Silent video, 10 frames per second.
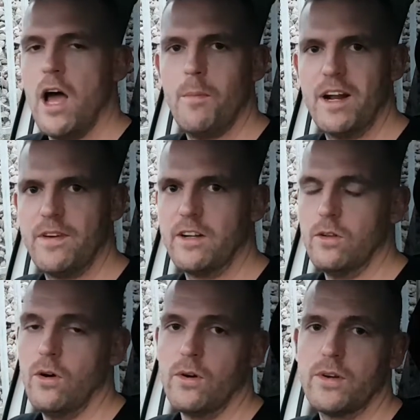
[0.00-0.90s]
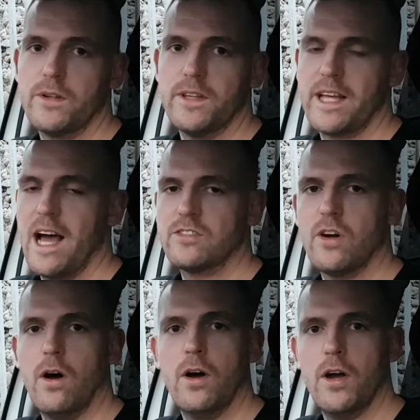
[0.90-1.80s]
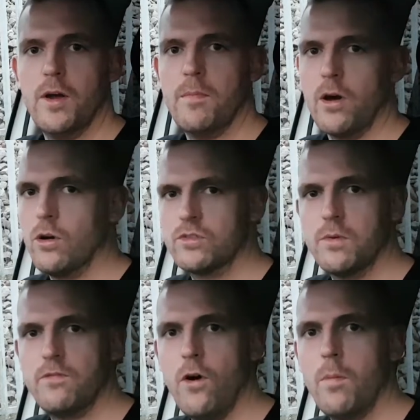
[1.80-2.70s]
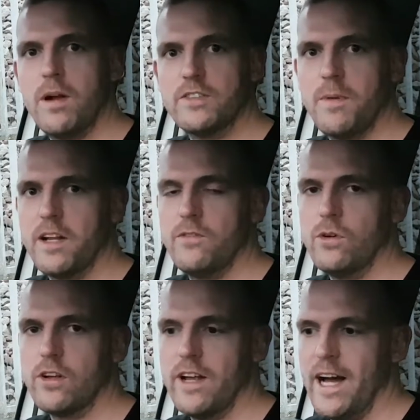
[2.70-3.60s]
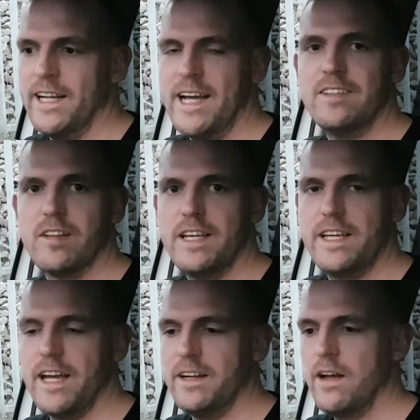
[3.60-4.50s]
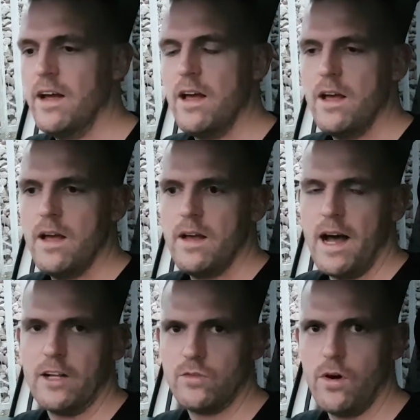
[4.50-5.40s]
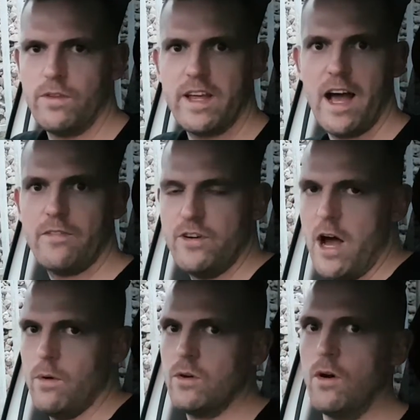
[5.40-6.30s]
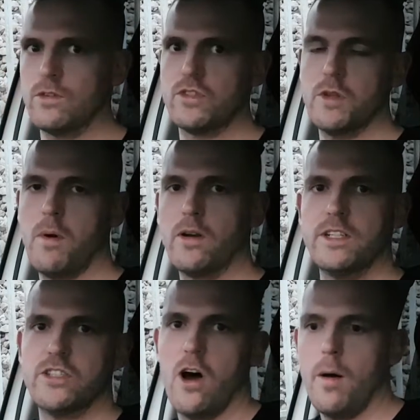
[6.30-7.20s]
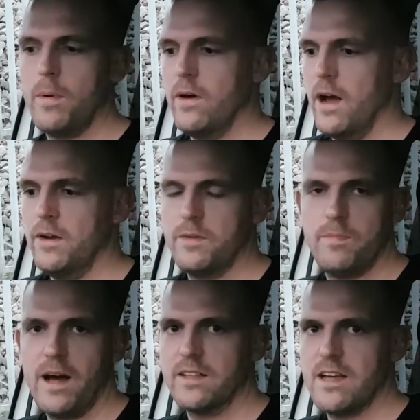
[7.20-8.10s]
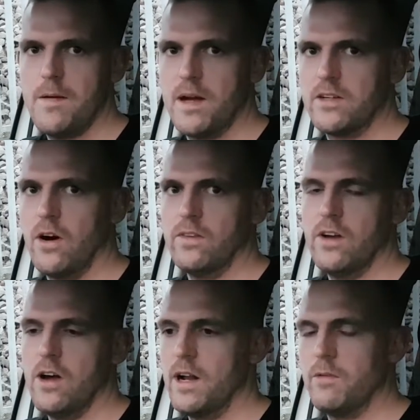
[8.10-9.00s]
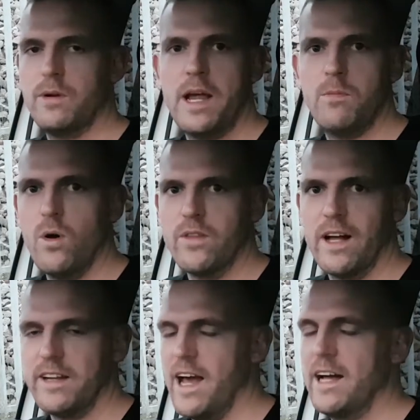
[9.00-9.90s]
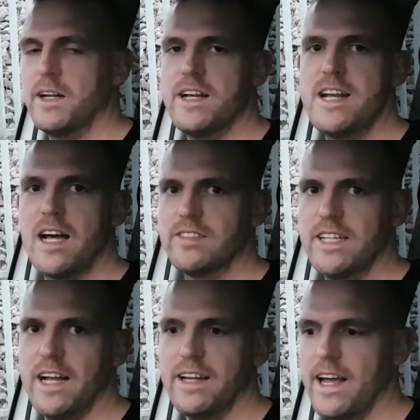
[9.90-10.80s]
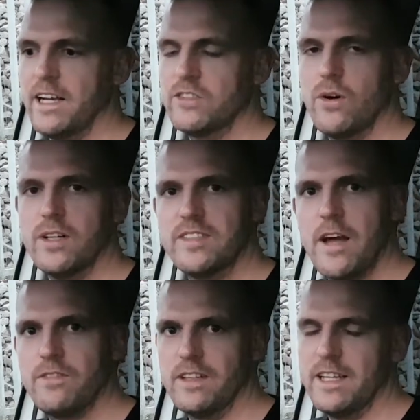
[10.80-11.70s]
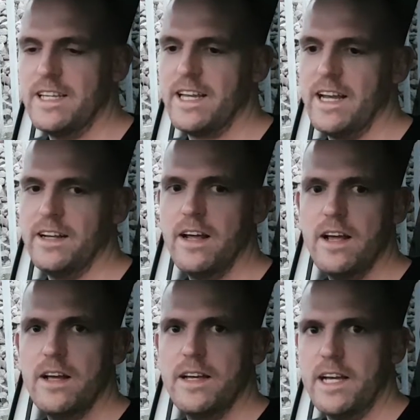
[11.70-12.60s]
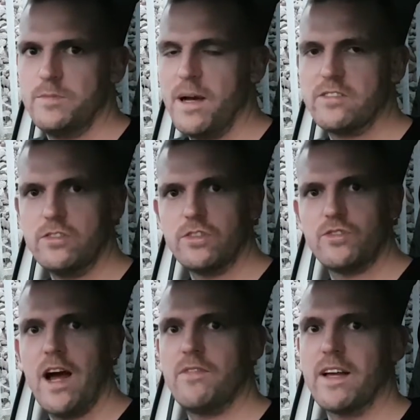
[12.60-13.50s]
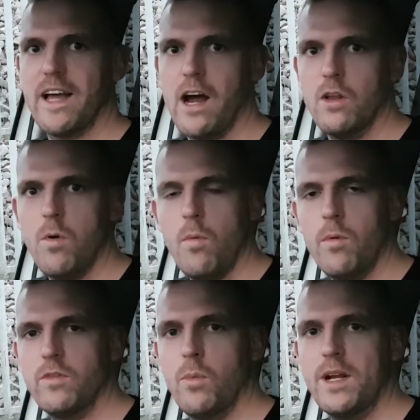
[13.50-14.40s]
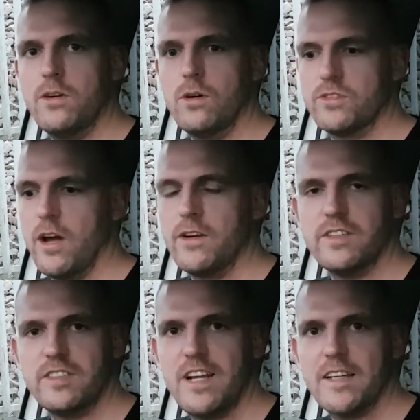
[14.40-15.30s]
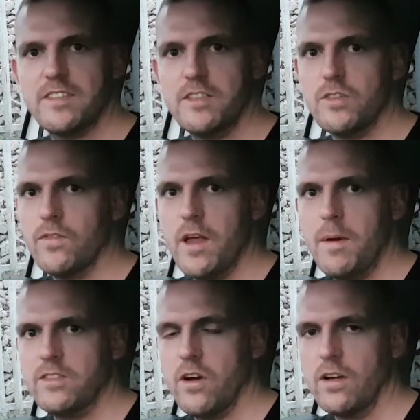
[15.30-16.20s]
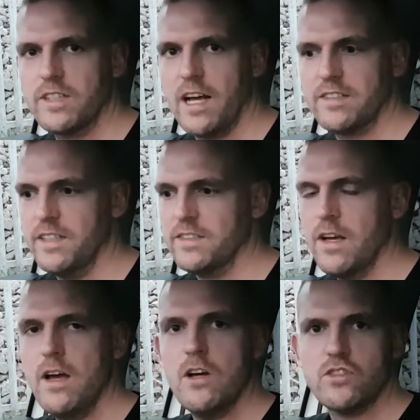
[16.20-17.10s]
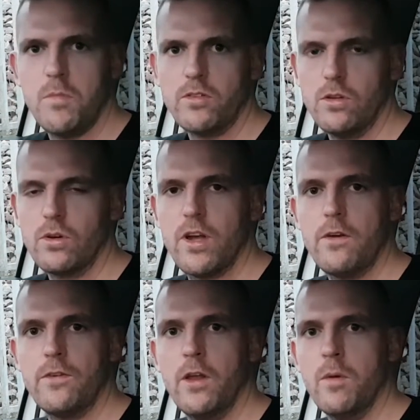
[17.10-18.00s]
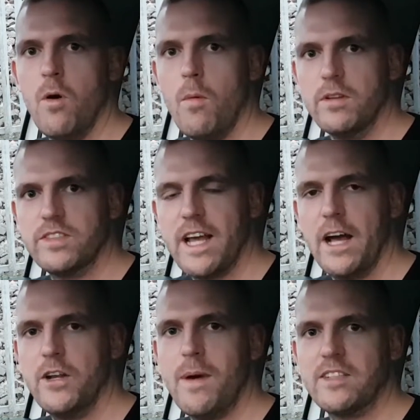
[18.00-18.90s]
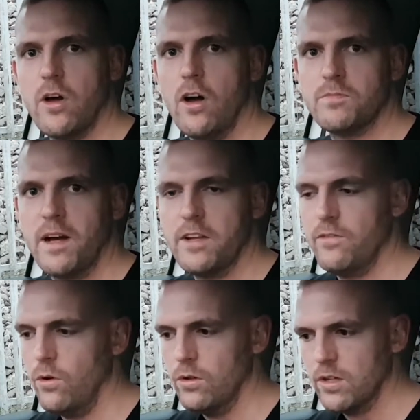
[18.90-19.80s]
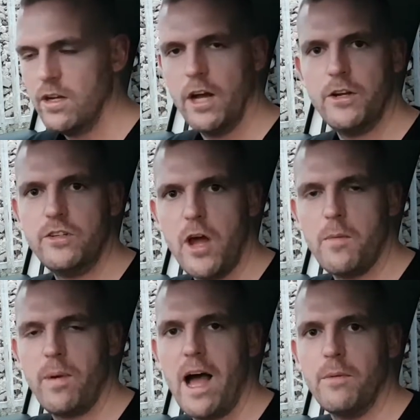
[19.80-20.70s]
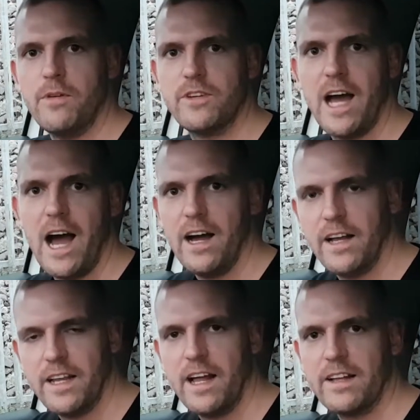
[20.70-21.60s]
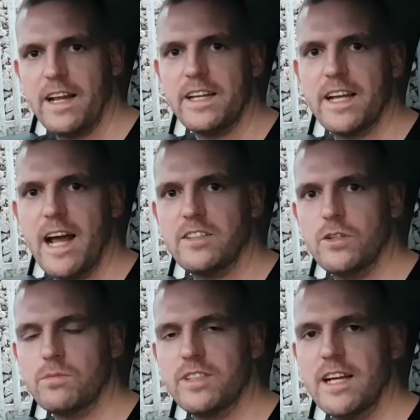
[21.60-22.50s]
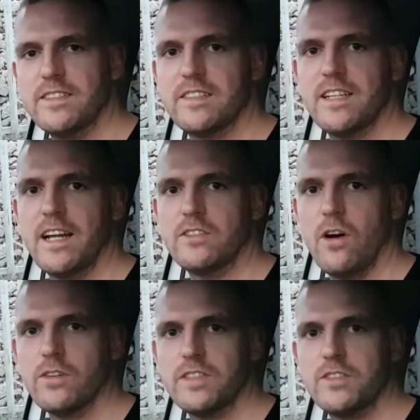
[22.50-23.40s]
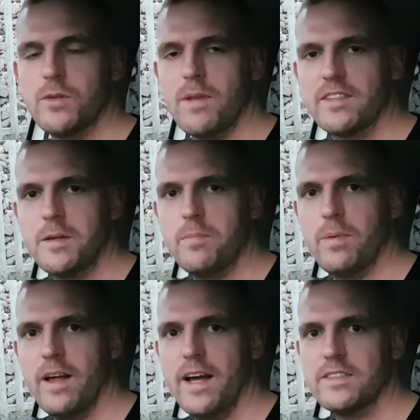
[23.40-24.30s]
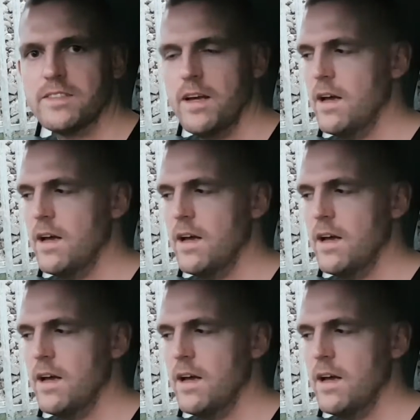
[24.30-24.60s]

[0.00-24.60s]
and when I've had a look, the car's got a custom 4-branch manifold on it, and it is leaking. I drove the car for an hour over to the body shop, and by the time I got there and I was in work that day, I had a nasty headache, so it's definitely leaking. It's best to just drive that car at the moment with the windows down, because it's nasty stuff, them exhaust gases. So I'm on the lookout at the moment to get a new exhaust manifold, a new downpipe with cat, and then I'll get it connected up to the existing exhaust system that's in place.